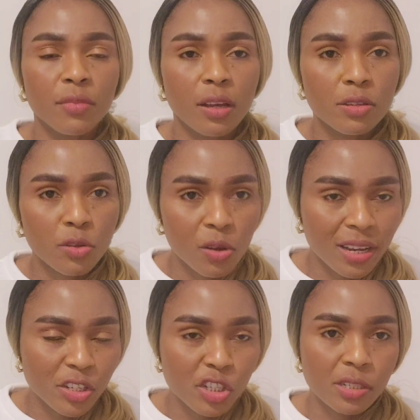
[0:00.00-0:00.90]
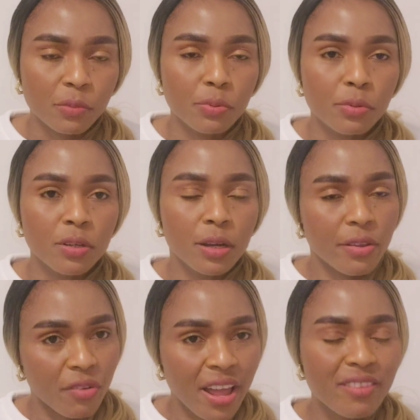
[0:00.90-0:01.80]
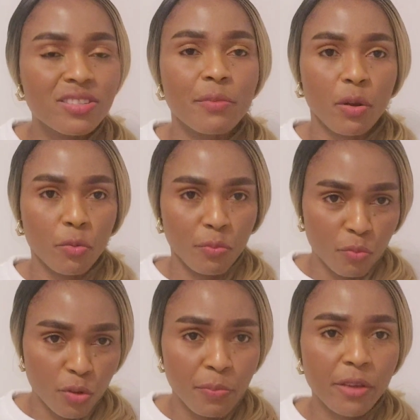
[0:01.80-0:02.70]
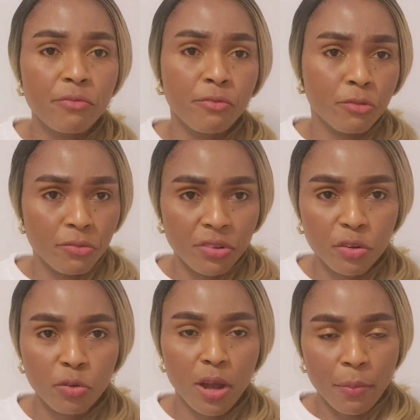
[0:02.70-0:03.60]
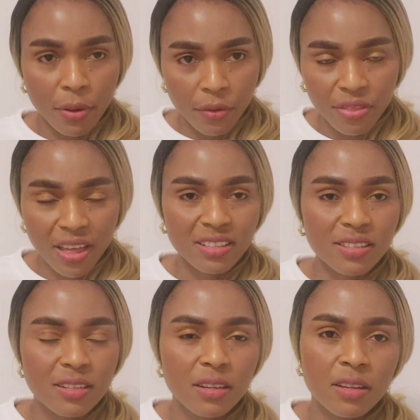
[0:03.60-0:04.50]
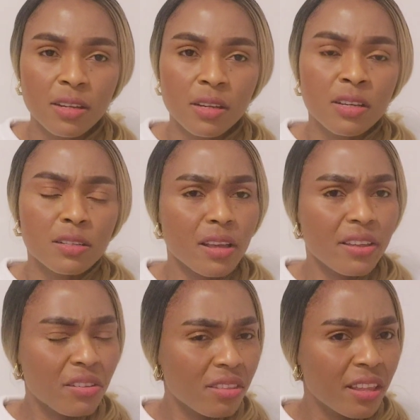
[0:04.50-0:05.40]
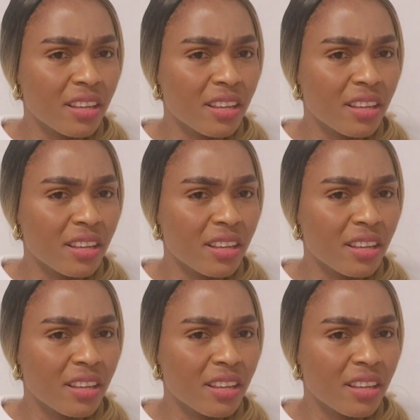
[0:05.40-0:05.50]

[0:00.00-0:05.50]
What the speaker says: scholarship. If I have time, I will make full video about that. So I don't think,